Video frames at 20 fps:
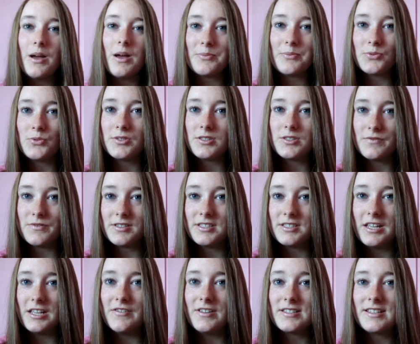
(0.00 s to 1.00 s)
two episodes of the
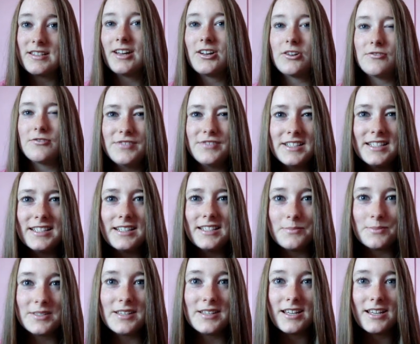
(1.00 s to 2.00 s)
series I got really
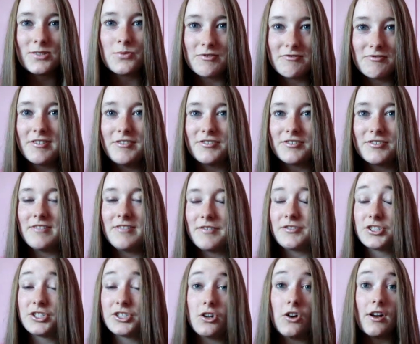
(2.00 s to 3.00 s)
obsessed with River,
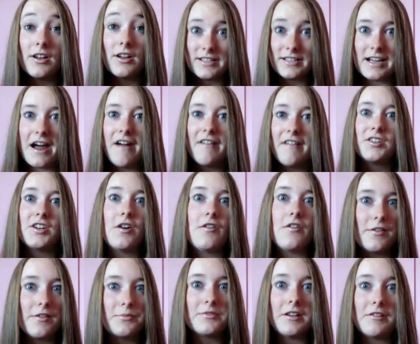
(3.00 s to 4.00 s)
River Song as a character
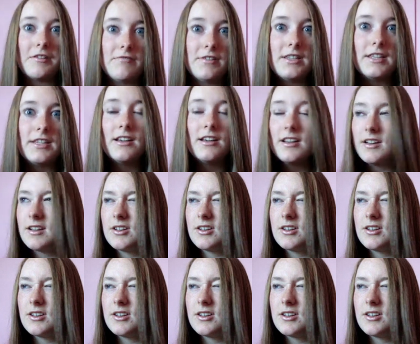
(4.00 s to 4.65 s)
and I was like really,